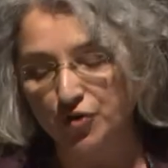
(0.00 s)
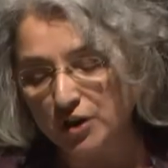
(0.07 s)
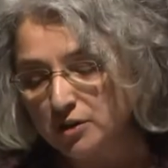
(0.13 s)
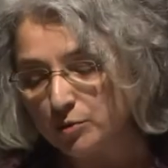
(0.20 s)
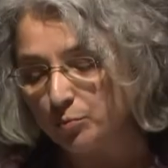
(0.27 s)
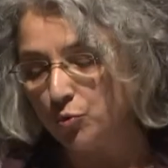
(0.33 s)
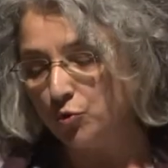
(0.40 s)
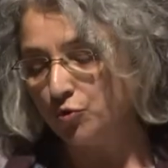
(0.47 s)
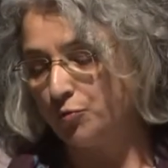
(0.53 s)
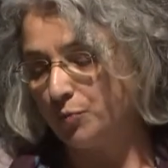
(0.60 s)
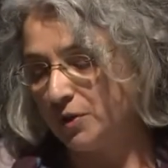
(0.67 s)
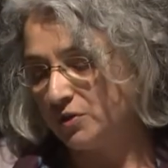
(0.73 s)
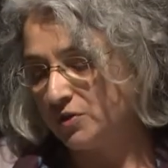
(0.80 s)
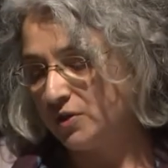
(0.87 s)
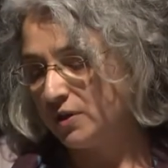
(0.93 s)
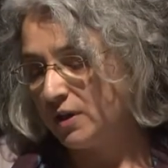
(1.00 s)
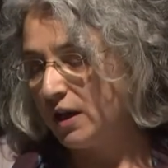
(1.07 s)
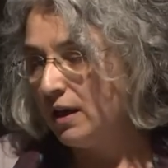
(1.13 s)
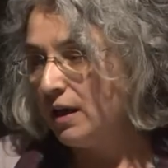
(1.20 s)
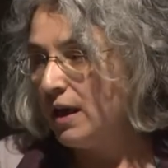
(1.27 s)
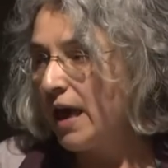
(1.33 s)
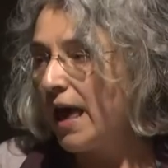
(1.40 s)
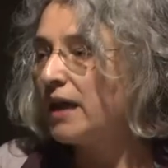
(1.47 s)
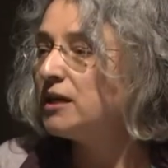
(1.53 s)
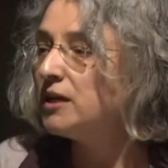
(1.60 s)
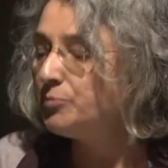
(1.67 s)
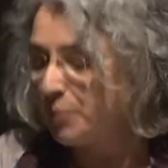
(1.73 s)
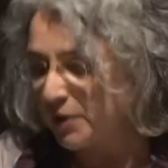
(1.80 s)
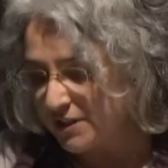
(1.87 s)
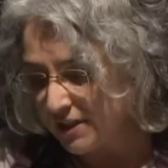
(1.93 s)
freedom movement, and
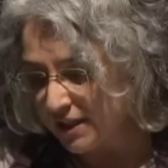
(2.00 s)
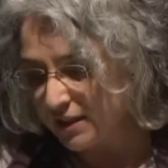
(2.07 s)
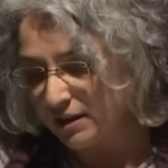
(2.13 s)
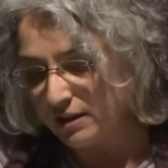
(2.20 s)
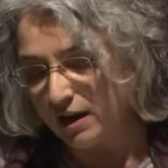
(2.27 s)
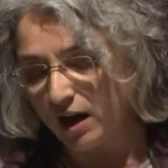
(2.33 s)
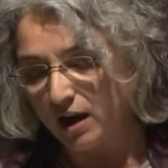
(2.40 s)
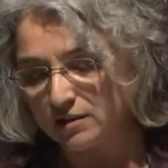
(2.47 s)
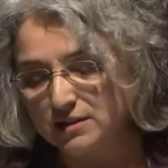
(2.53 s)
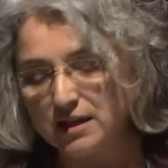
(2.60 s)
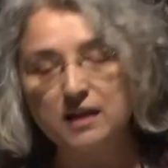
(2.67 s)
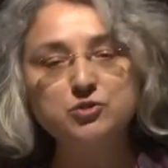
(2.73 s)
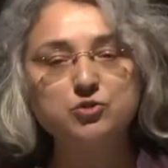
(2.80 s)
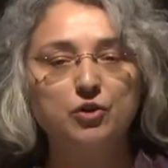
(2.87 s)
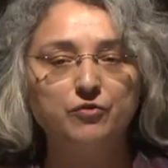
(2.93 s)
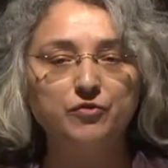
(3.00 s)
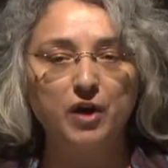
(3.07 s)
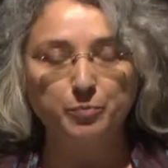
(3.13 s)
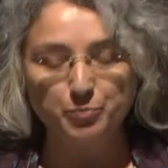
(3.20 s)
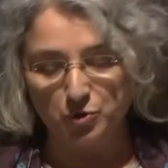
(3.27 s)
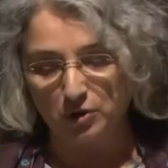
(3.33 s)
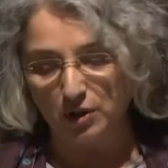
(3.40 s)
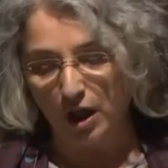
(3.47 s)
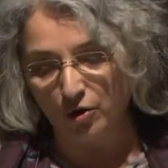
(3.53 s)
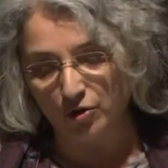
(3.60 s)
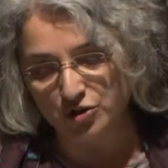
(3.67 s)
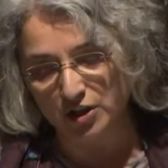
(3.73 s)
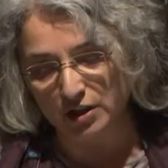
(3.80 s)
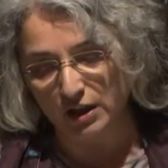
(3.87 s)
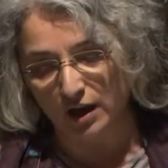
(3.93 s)
in particular that of Abdullah
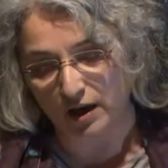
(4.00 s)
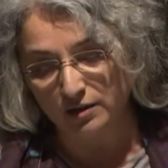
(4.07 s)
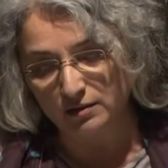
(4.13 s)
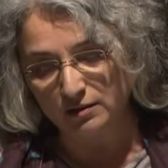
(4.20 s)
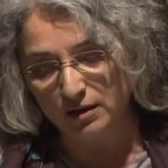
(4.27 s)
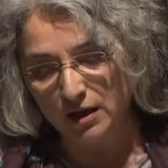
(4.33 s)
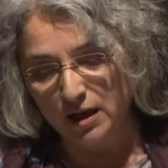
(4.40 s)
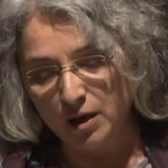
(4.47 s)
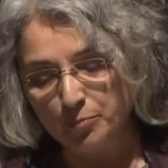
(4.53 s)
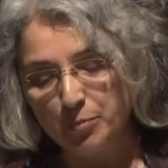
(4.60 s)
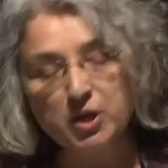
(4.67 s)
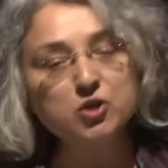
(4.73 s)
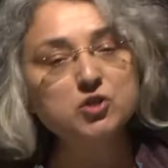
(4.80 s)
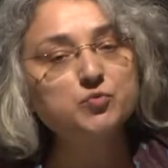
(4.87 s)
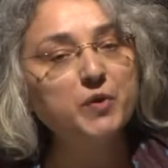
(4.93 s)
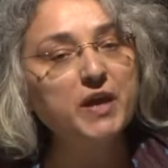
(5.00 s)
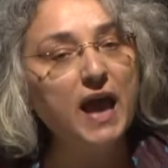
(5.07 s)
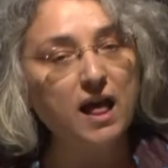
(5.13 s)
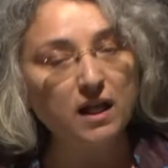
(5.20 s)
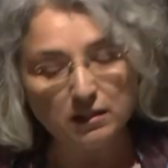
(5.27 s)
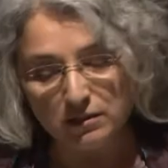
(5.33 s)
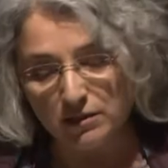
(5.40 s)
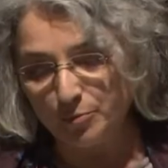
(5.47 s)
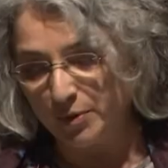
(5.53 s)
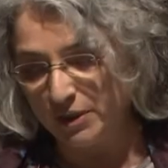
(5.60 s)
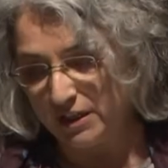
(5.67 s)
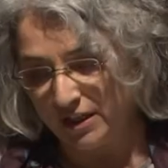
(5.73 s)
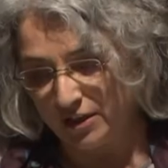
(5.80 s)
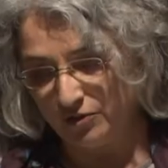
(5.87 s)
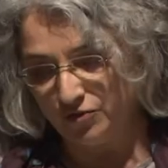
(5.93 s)
Öcalan, because we held the
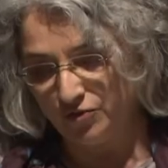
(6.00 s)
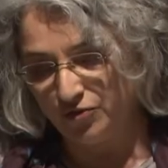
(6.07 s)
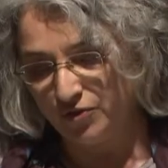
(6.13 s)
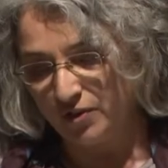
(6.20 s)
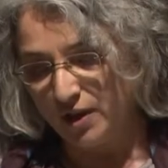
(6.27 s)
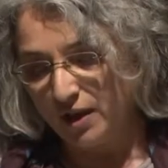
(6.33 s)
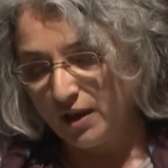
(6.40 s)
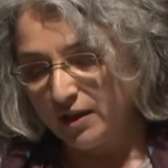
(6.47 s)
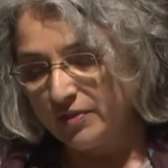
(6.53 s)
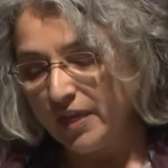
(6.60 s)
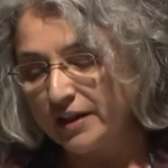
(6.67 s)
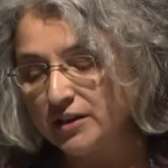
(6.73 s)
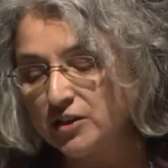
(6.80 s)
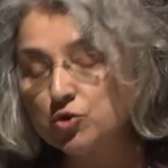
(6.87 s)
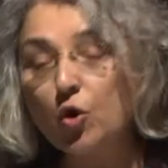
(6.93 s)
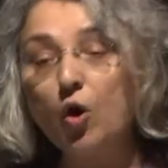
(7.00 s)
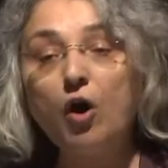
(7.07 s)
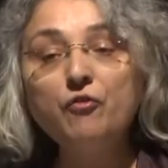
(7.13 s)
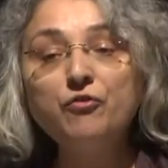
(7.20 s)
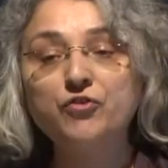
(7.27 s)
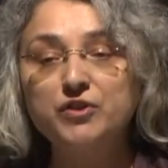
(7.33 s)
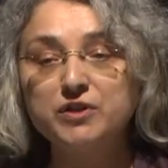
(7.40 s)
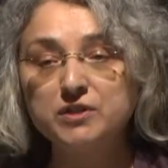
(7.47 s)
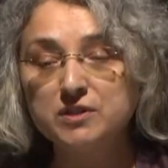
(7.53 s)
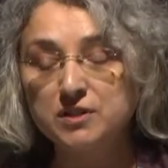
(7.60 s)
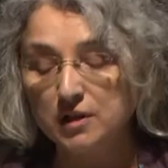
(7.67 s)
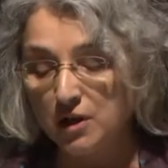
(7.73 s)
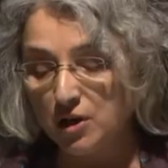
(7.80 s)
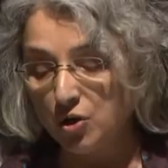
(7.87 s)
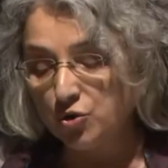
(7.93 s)
belief that it offered
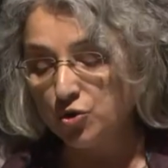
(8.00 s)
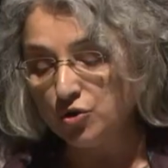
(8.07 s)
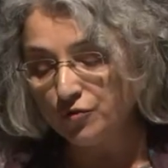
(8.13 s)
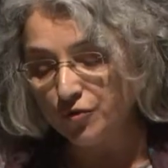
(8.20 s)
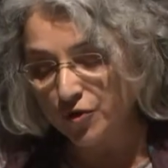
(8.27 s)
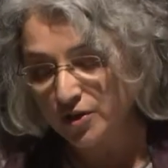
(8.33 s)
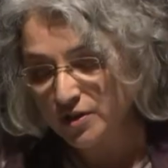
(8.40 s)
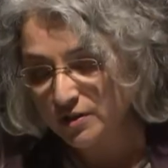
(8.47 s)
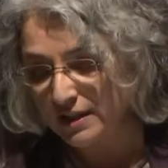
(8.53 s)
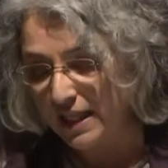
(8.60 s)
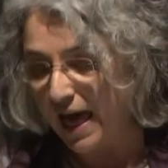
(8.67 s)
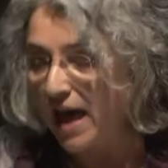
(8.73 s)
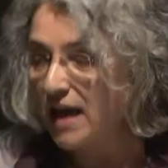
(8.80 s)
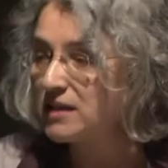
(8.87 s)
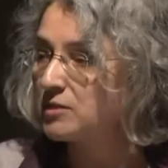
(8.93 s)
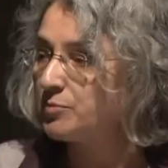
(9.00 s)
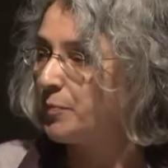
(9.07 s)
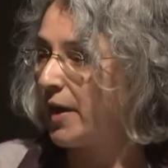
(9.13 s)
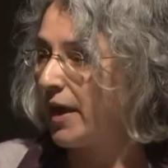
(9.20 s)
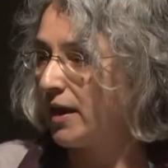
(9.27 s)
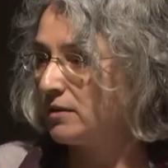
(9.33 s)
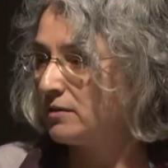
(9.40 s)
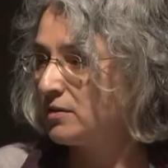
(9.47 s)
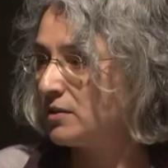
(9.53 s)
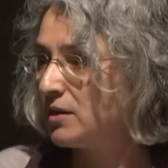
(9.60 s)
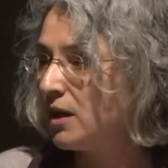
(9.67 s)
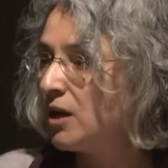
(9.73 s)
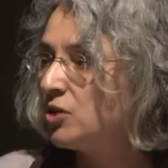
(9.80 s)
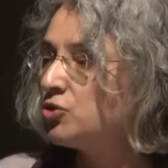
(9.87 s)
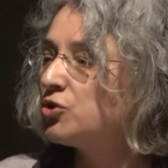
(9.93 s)
universal aspects
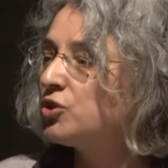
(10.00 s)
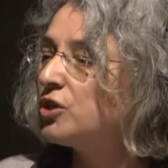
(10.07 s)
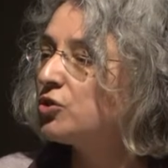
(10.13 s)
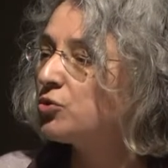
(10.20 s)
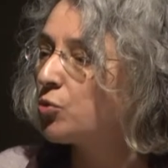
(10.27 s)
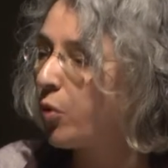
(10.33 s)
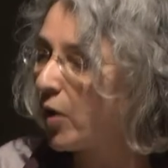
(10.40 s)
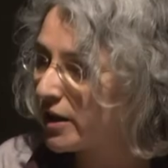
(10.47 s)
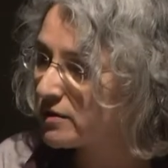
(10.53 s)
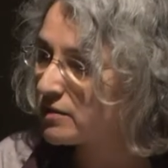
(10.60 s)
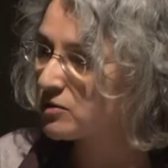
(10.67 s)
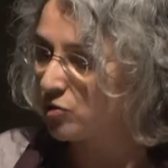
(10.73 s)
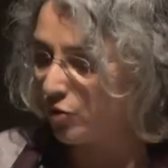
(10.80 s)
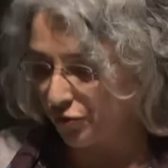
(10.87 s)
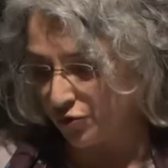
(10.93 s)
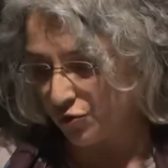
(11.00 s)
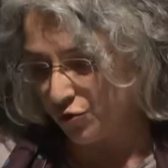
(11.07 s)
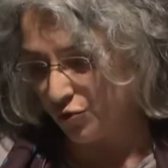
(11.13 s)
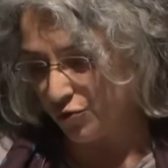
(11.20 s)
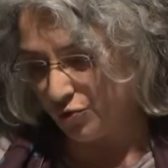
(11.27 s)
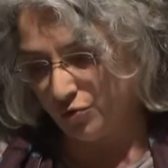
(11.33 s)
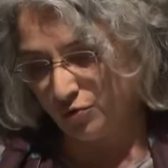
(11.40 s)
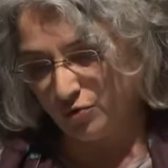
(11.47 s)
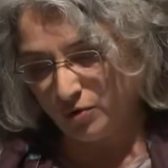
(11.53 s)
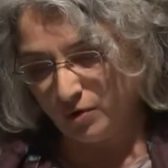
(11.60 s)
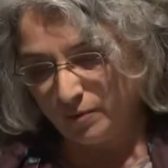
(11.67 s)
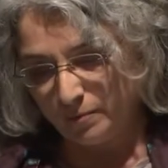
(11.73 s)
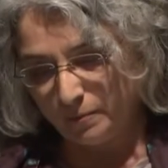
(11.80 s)
to the quest of truth.